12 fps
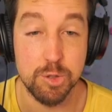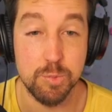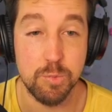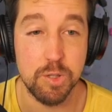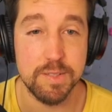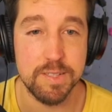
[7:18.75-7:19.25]

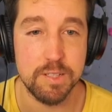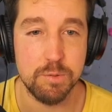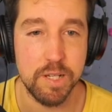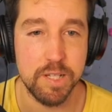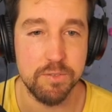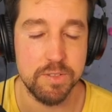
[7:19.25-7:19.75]
more
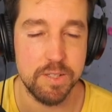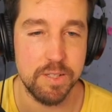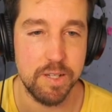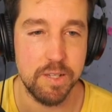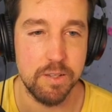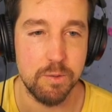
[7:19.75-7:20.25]
strength that
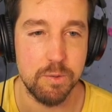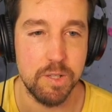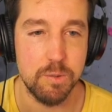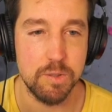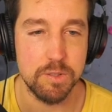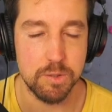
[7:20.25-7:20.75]
I really
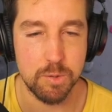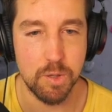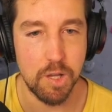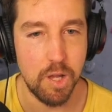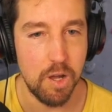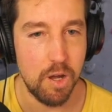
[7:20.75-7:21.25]
wanted to.
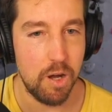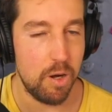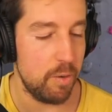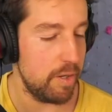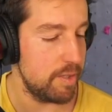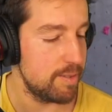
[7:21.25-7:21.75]

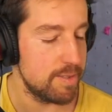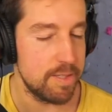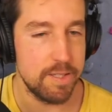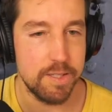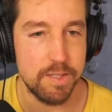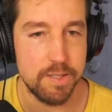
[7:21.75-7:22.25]
Oh, and
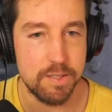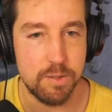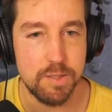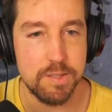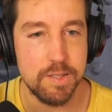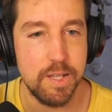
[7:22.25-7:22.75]
there
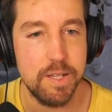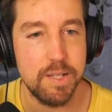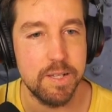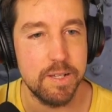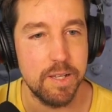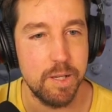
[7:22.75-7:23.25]
is
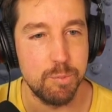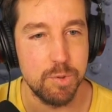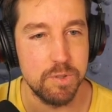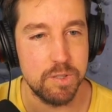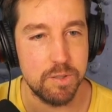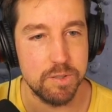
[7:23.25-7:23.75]
like a
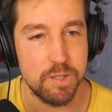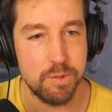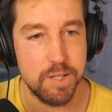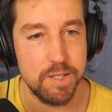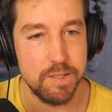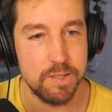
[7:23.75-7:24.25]
boulder on the
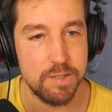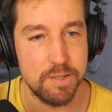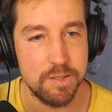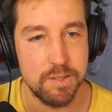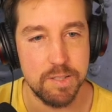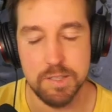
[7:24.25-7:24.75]
right,
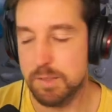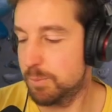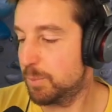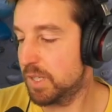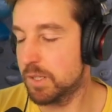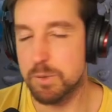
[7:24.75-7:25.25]
this
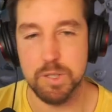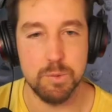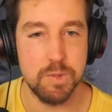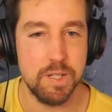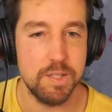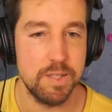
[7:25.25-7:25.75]
big green
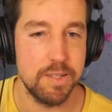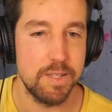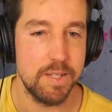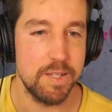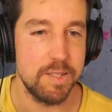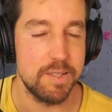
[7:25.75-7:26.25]
one,
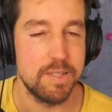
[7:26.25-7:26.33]
that